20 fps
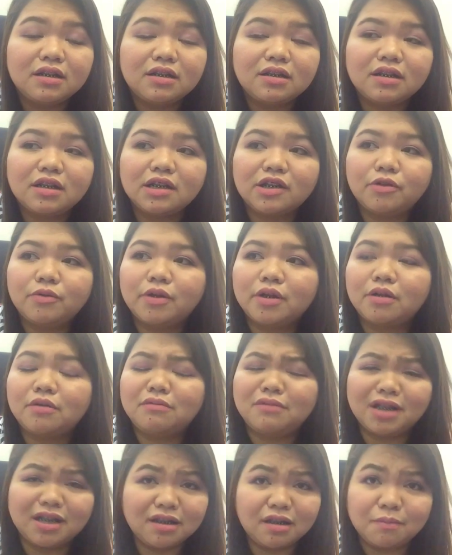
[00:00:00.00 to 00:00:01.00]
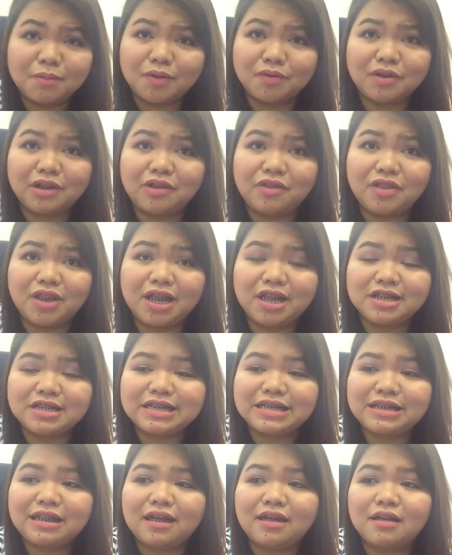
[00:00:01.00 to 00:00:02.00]
not about the things
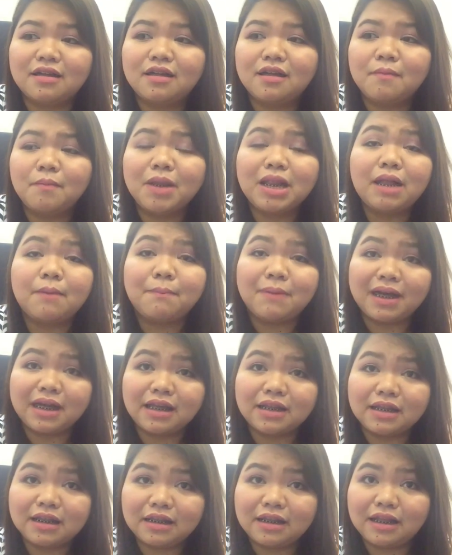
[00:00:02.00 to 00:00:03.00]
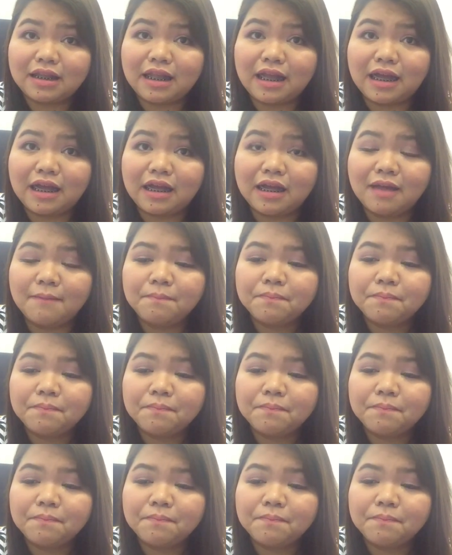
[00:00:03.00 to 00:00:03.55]
na pinapakita nila,